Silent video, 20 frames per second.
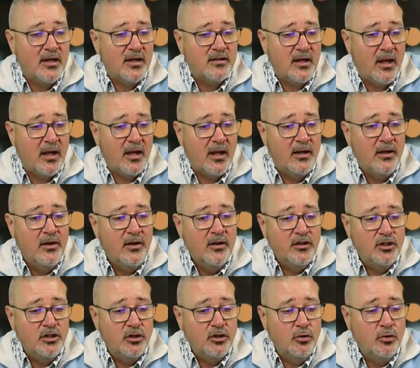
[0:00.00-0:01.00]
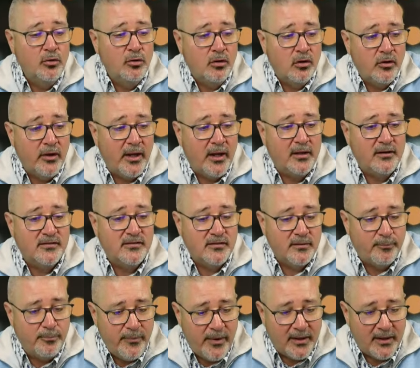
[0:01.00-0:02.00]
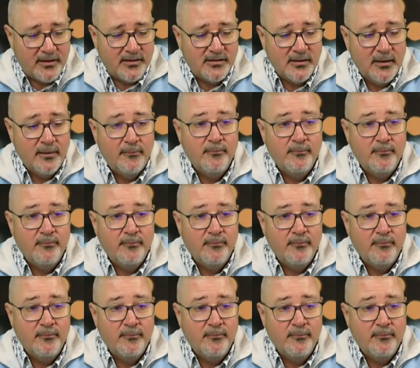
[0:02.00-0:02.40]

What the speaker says: done, you click submit.